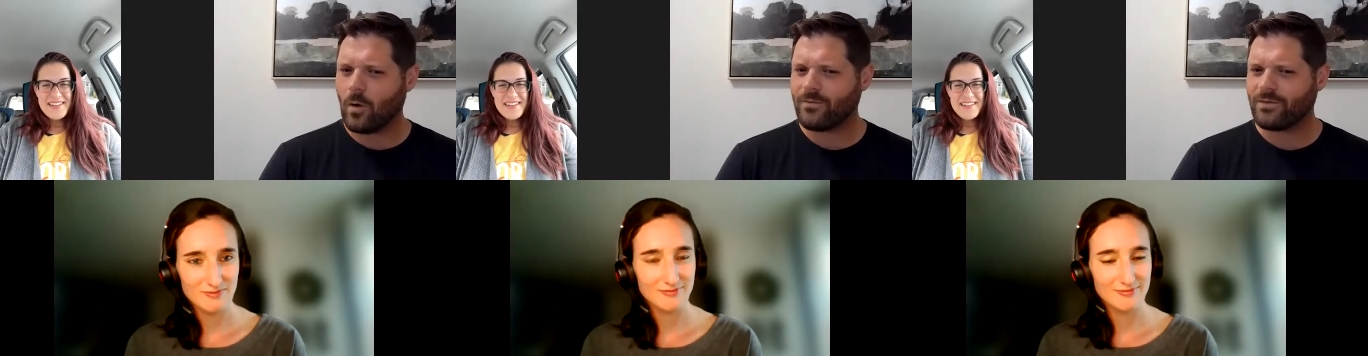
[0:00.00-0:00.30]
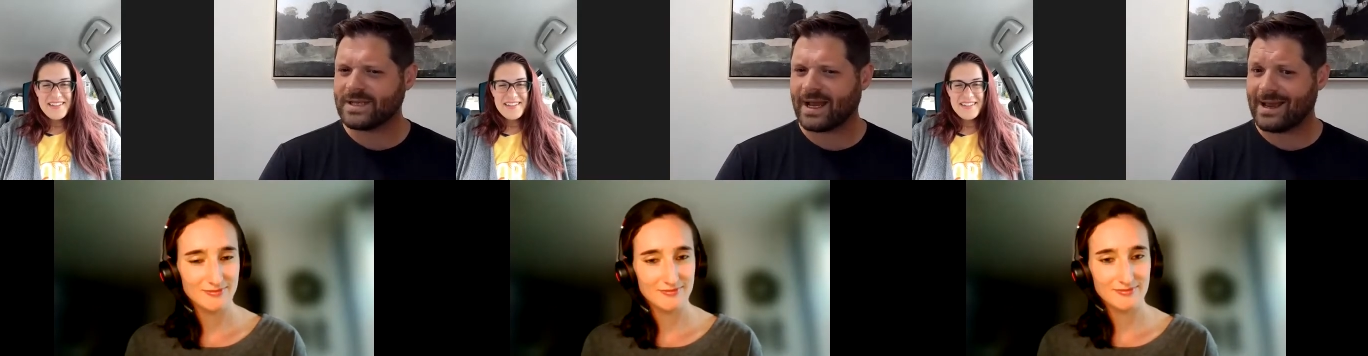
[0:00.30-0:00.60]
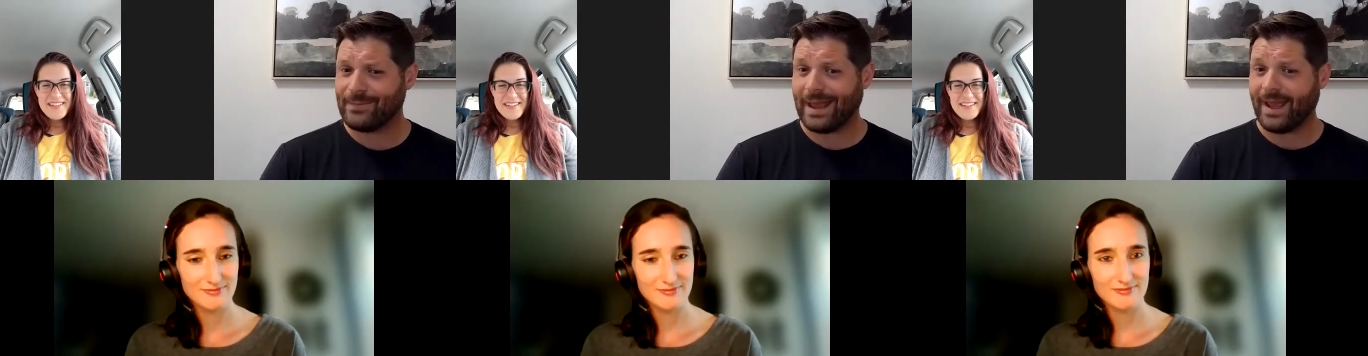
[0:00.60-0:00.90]

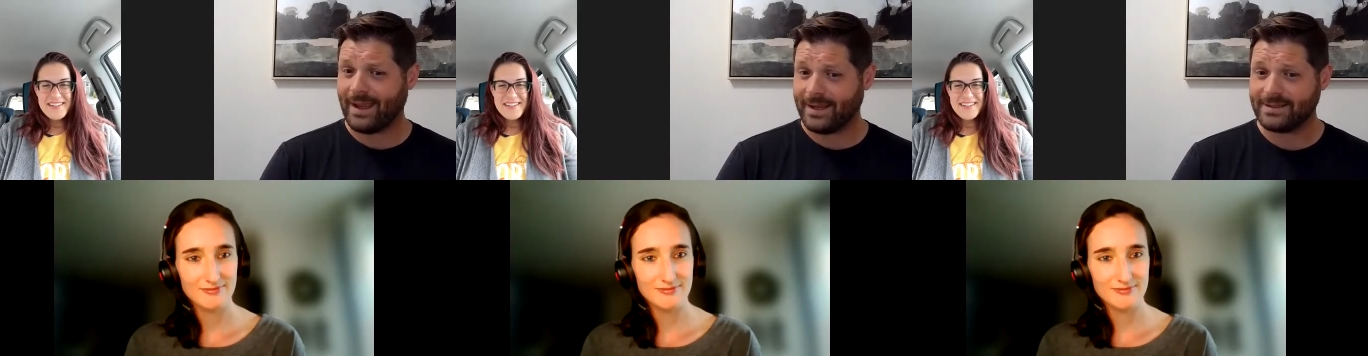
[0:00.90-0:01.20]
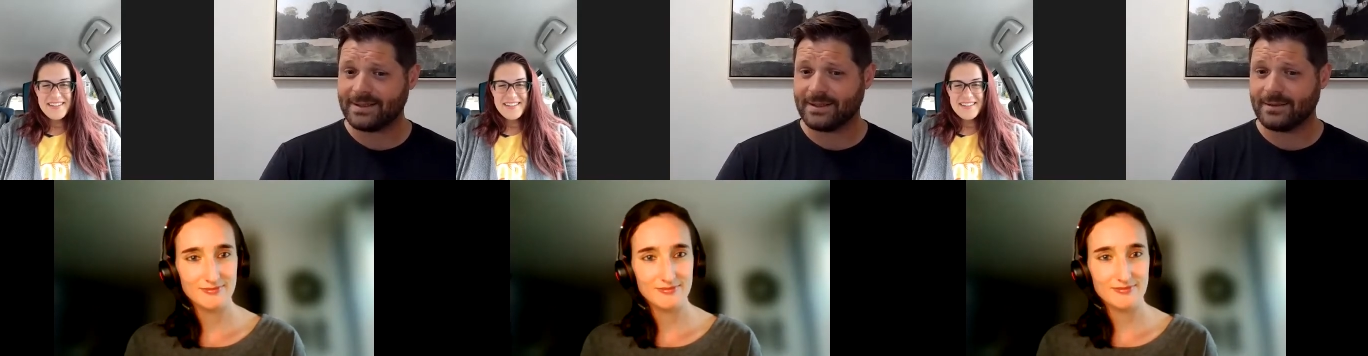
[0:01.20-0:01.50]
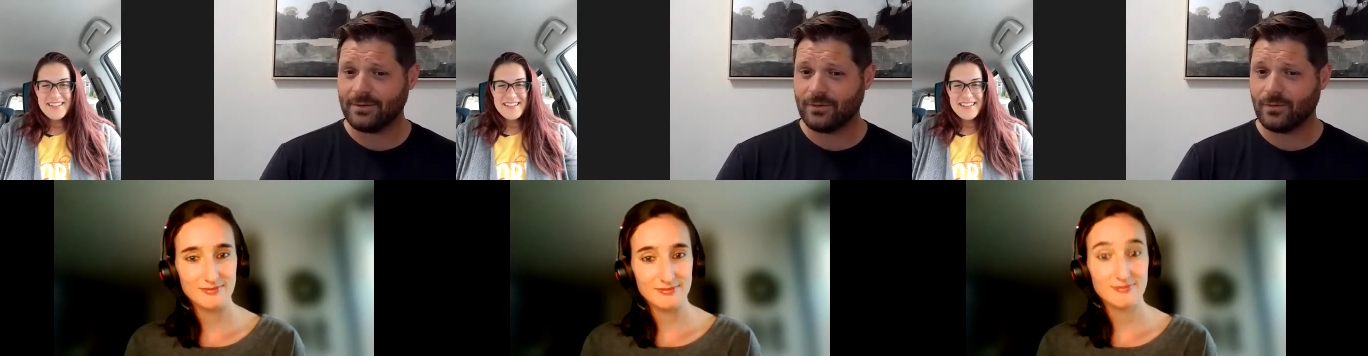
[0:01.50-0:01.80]
Speaker 1: overtime eight,
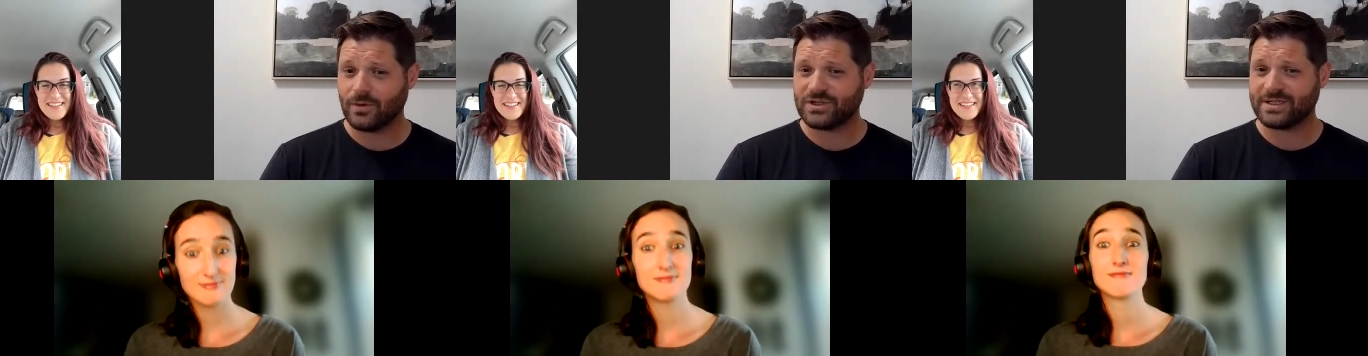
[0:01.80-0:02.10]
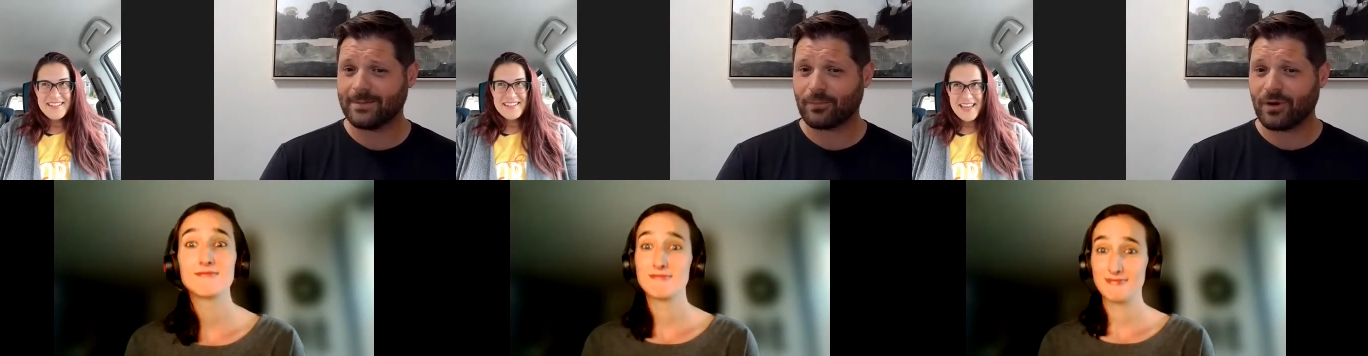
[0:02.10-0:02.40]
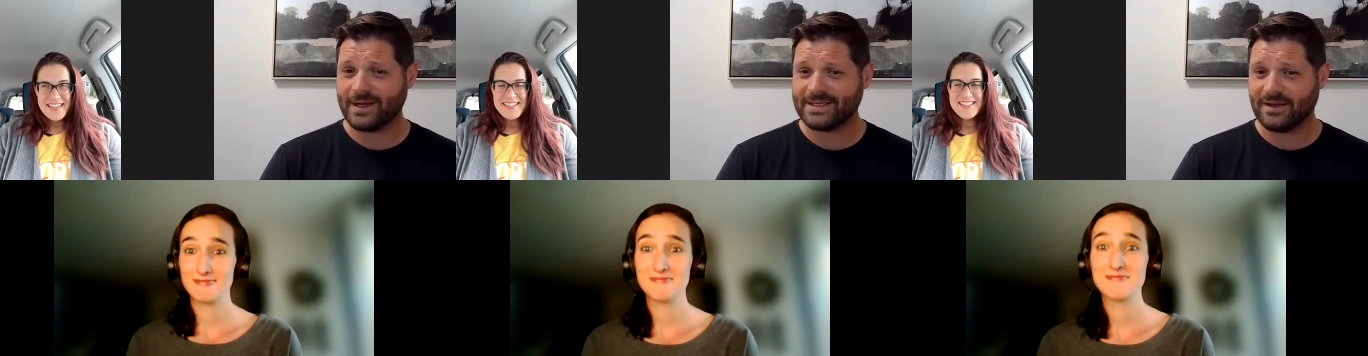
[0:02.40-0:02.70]
which is
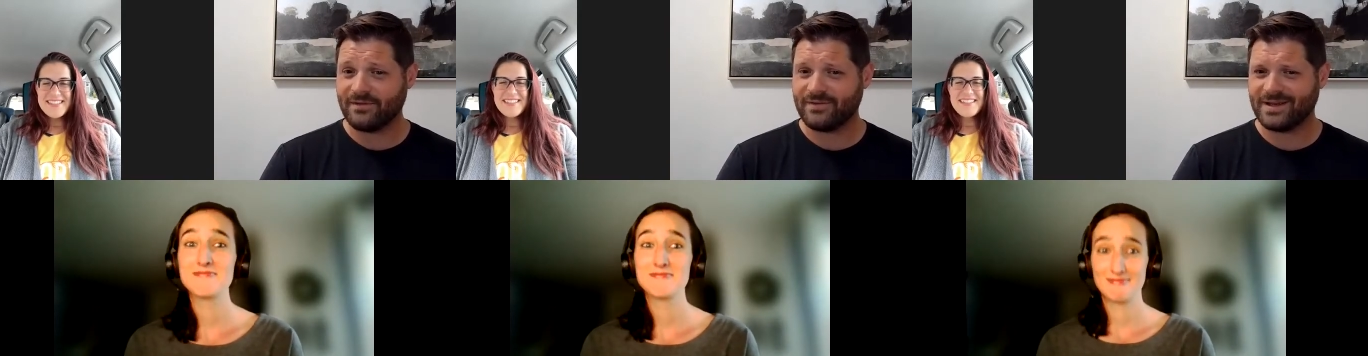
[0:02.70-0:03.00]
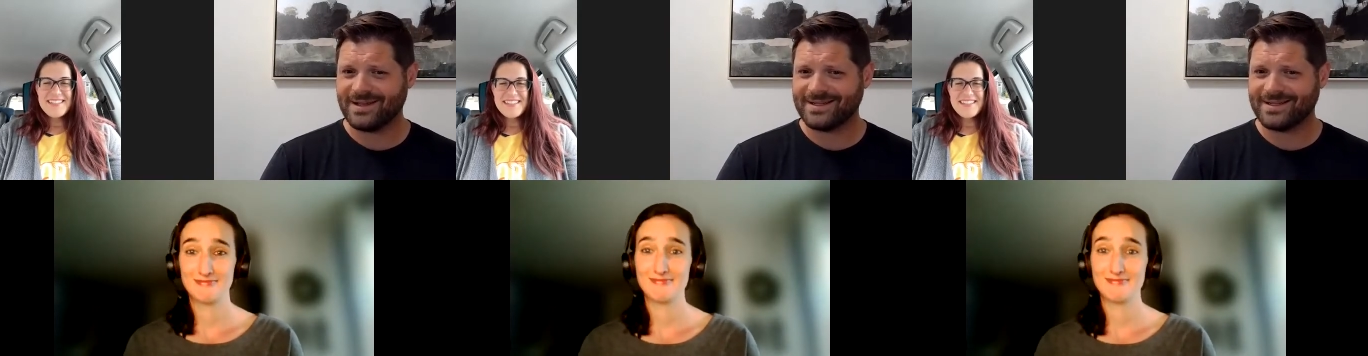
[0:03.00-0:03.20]
impressive yes.